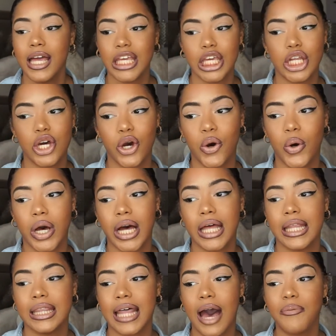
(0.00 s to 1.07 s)
you know,
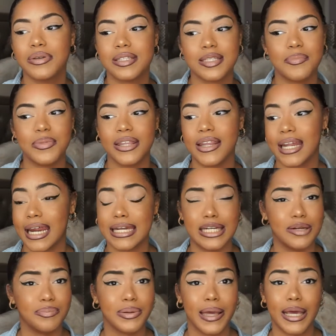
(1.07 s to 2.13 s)
that was something that I
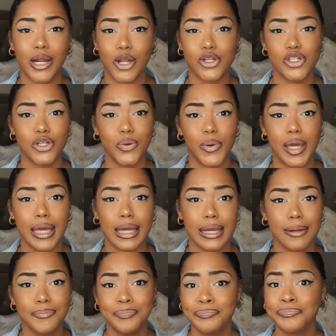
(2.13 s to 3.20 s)
didn't plan on
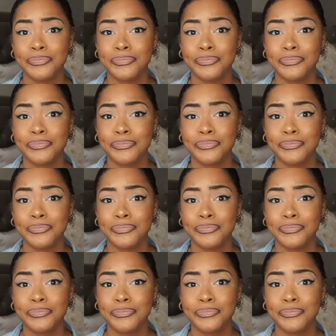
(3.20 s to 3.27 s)
doing.